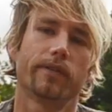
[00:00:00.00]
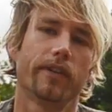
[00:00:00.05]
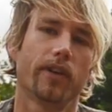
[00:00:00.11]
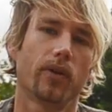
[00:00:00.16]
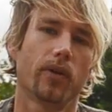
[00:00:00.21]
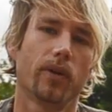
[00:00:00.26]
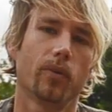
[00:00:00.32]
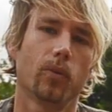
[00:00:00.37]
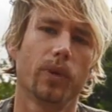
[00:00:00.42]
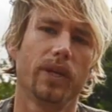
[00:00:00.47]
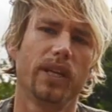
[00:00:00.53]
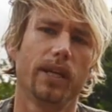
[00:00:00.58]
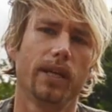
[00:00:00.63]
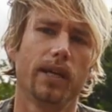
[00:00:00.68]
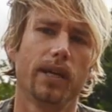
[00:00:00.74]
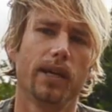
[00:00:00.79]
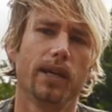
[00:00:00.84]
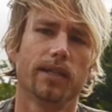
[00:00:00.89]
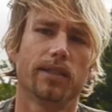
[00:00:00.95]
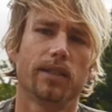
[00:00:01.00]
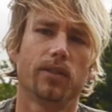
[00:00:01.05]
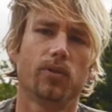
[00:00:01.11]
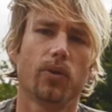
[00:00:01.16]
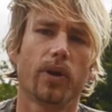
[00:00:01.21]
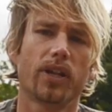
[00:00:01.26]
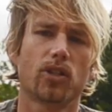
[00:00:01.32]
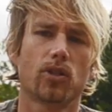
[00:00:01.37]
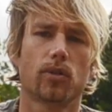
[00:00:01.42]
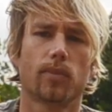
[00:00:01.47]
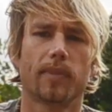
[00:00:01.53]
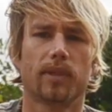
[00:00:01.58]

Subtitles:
very windy situations.